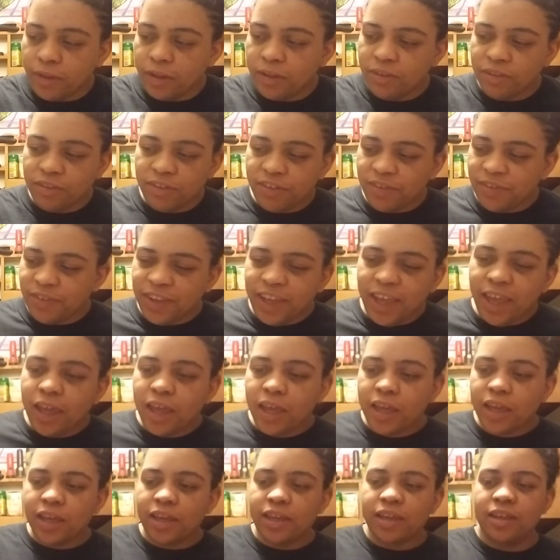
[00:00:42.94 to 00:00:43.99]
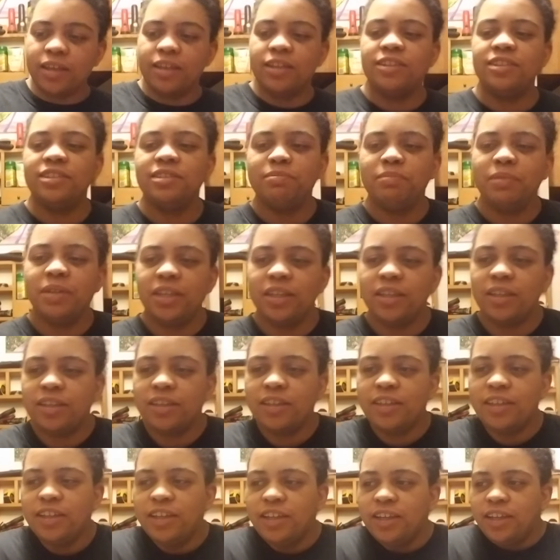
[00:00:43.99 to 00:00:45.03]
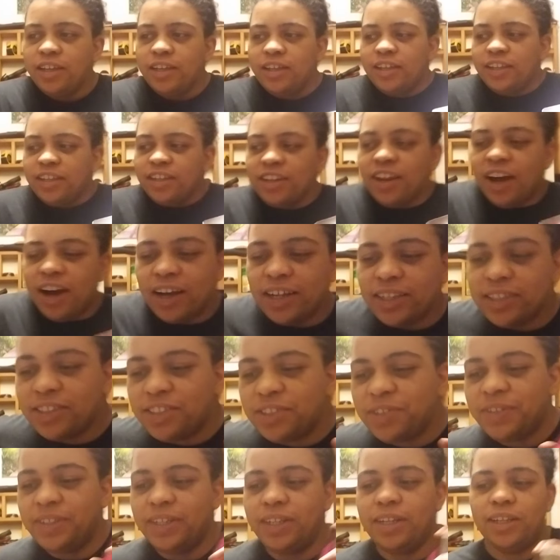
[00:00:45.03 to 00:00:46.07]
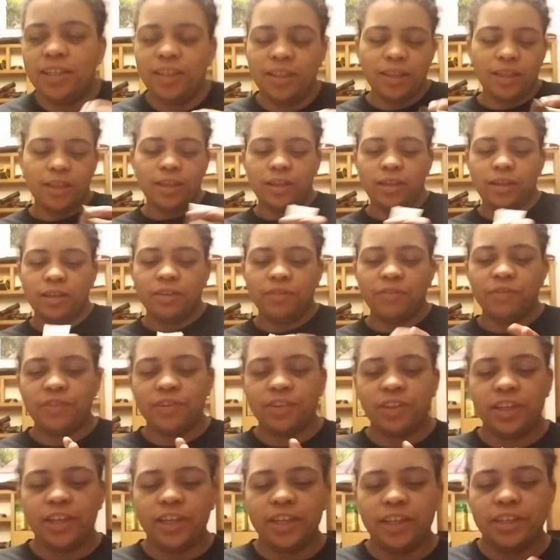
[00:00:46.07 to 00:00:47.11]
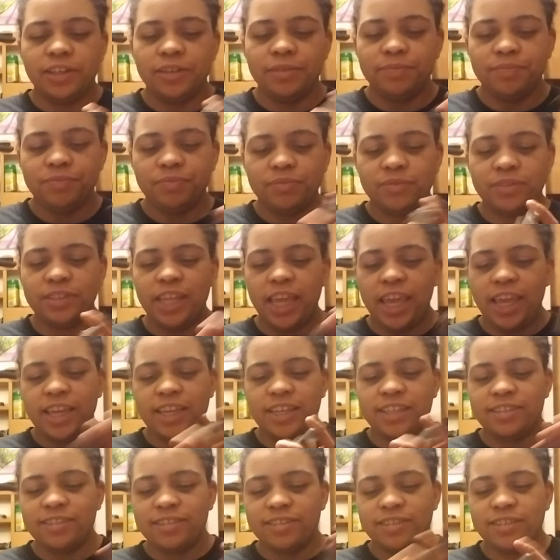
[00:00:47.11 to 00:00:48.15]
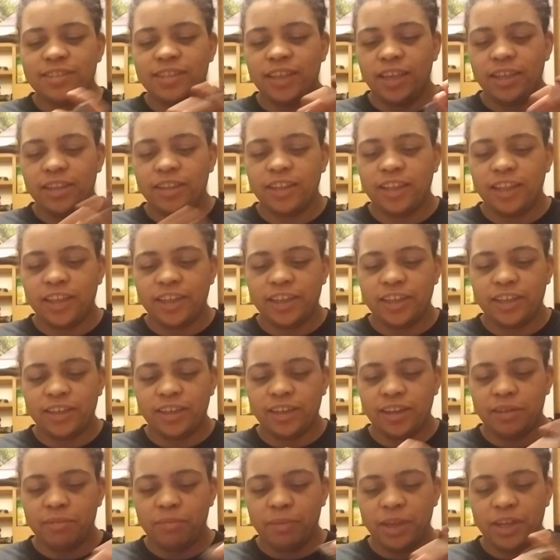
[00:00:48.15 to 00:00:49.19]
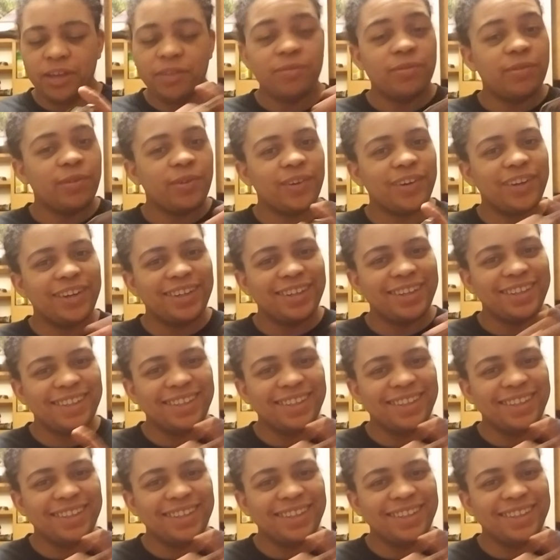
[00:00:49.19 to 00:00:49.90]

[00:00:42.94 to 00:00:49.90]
So yay, to me, not doing anything for like days and like getting paid for it.